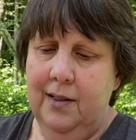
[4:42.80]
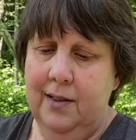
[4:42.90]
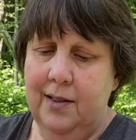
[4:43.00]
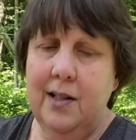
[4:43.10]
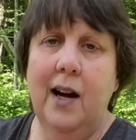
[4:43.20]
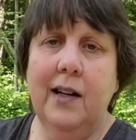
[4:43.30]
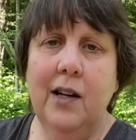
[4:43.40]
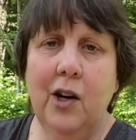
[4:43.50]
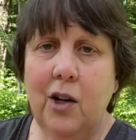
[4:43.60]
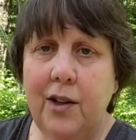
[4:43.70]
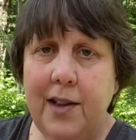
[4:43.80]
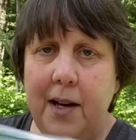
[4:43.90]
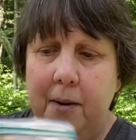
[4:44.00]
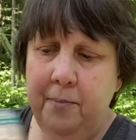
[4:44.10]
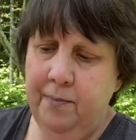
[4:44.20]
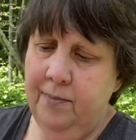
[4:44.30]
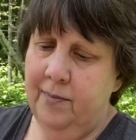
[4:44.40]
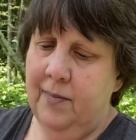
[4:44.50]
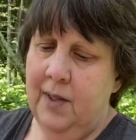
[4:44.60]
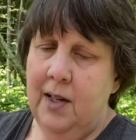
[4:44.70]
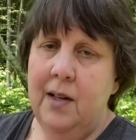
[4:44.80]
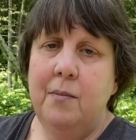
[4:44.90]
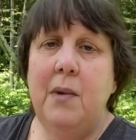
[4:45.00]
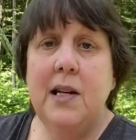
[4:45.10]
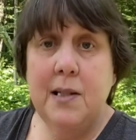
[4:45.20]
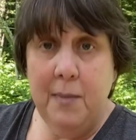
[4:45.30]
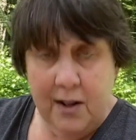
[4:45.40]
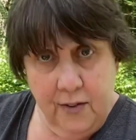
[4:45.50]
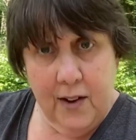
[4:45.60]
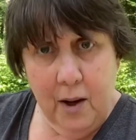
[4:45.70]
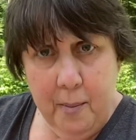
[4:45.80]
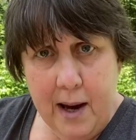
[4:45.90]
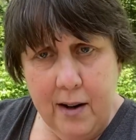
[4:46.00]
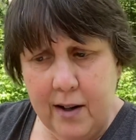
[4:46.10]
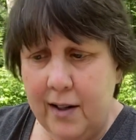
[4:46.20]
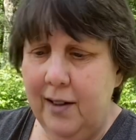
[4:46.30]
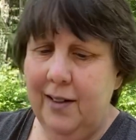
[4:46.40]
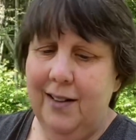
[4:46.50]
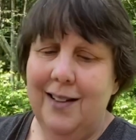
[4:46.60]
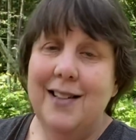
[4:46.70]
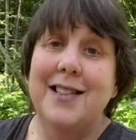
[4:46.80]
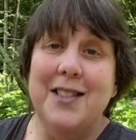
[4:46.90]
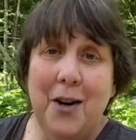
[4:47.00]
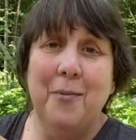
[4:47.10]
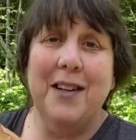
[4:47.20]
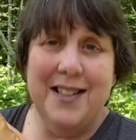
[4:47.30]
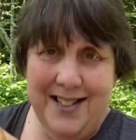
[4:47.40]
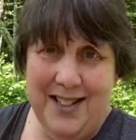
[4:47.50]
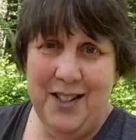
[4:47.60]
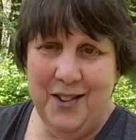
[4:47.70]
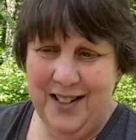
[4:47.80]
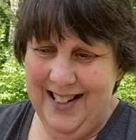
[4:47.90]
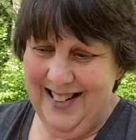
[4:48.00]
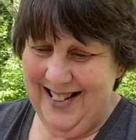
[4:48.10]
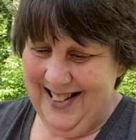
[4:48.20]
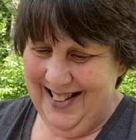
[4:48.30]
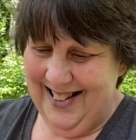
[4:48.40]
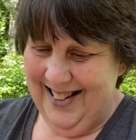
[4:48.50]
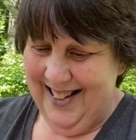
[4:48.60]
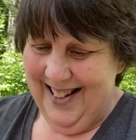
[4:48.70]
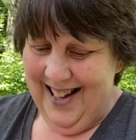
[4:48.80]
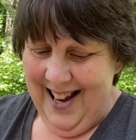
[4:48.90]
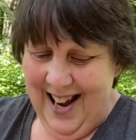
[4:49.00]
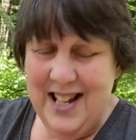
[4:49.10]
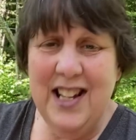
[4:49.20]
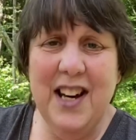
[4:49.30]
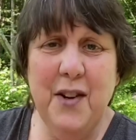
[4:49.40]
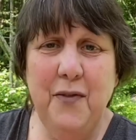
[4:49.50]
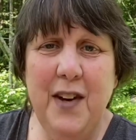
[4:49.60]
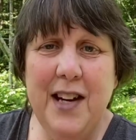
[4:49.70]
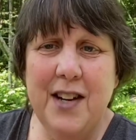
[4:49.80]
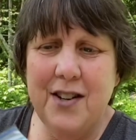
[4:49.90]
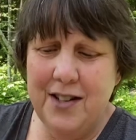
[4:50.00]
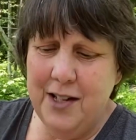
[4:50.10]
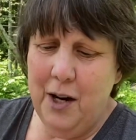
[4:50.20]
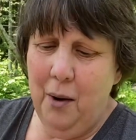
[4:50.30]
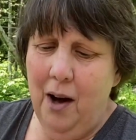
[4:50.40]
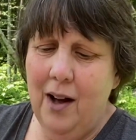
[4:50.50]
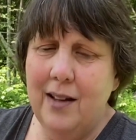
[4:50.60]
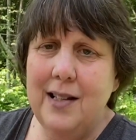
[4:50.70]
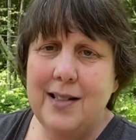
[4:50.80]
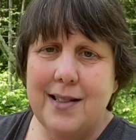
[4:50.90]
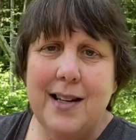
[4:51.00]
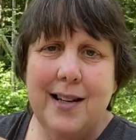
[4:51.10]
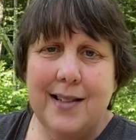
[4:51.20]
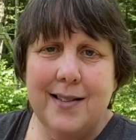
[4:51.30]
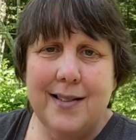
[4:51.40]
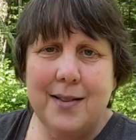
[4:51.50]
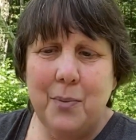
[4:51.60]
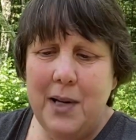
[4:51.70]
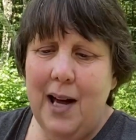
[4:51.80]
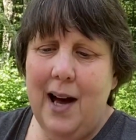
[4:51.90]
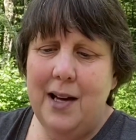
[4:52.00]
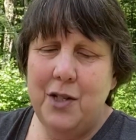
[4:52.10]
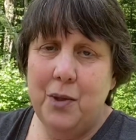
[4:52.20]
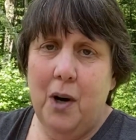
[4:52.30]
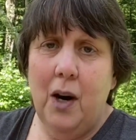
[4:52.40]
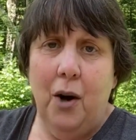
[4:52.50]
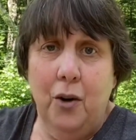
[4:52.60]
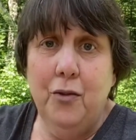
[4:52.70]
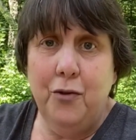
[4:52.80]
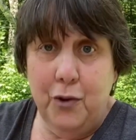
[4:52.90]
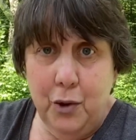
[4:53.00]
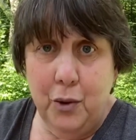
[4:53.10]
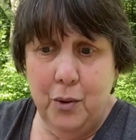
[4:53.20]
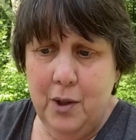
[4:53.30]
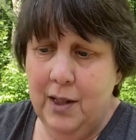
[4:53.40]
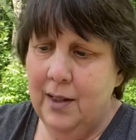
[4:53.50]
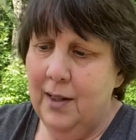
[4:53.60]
it's not going to hurt them. Makes me feel better, so I'm going to do it. And you got to figure, all these things we add to our own food,